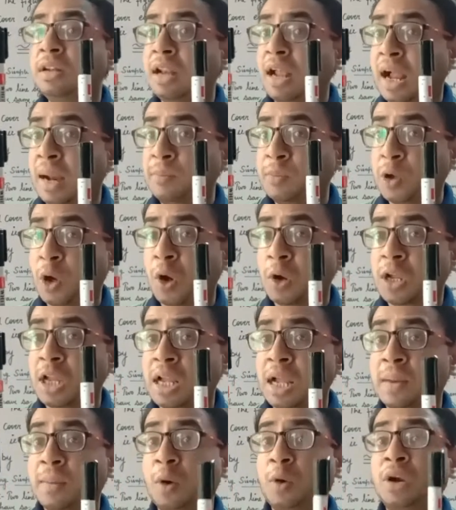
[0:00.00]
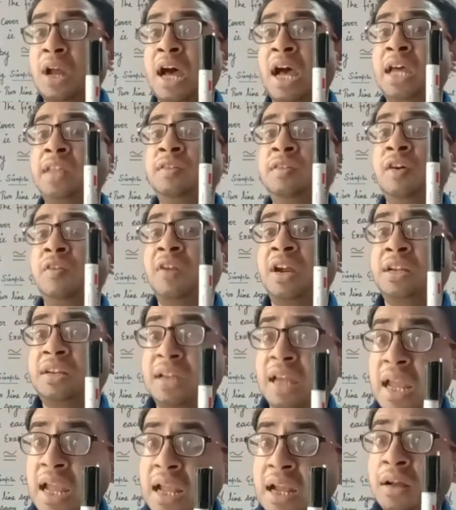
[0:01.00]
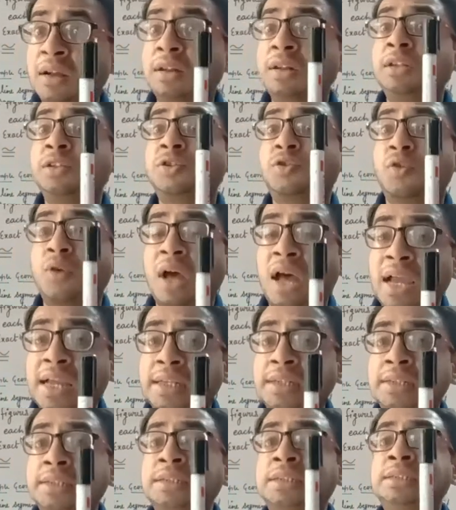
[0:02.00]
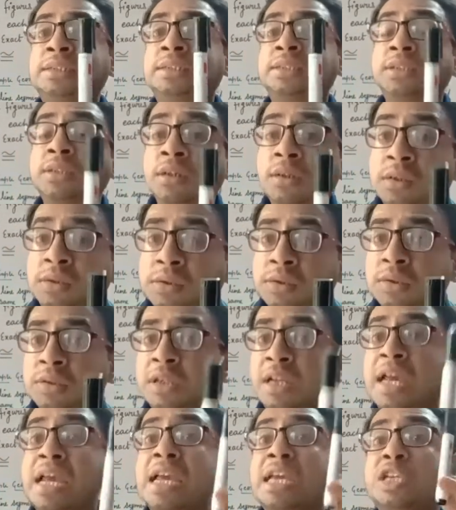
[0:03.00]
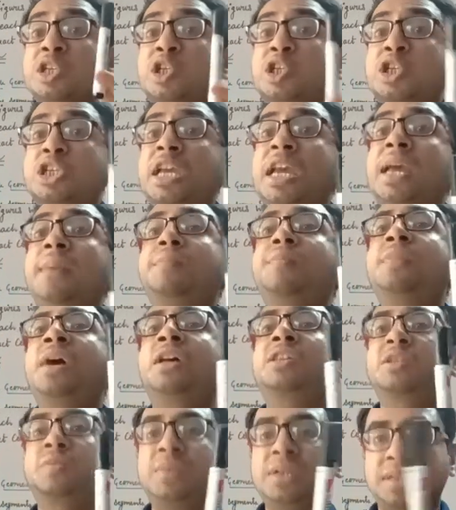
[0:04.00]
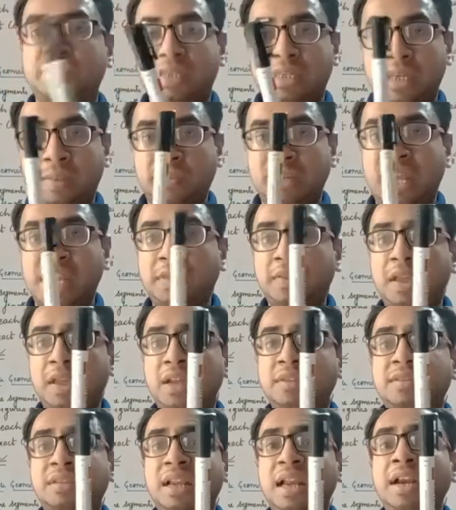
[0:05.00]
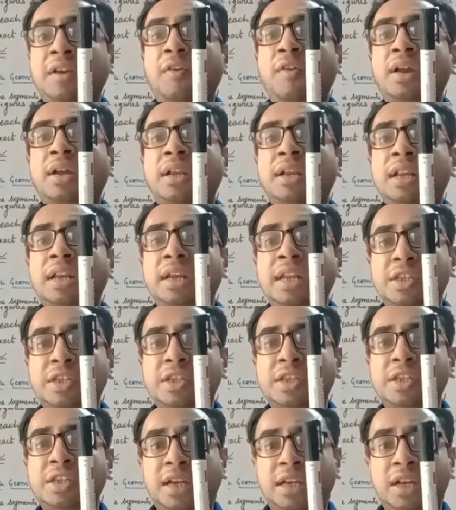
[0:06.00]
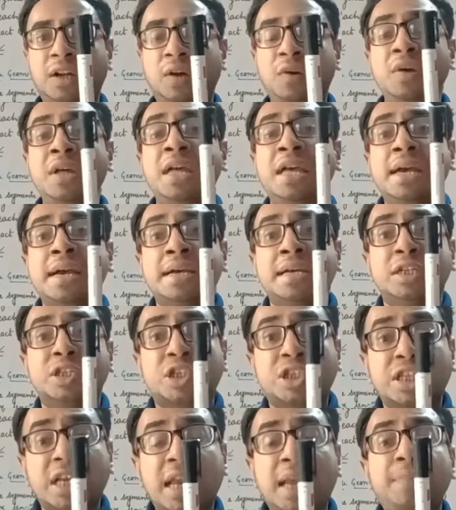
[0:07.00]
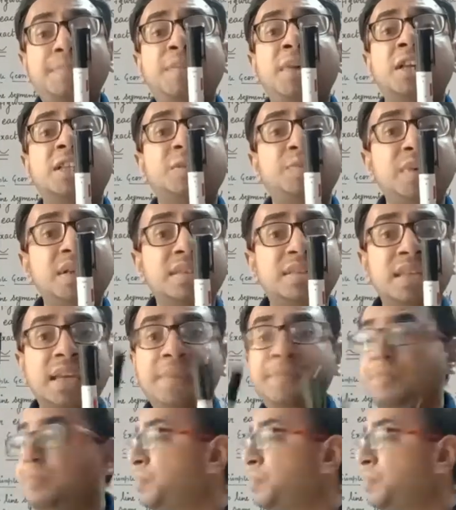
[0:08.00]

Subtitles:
I'm talking about either rectangle, triangle, circle. Shape must be same. Like they are cylindrical in nature right now. Shape must be same.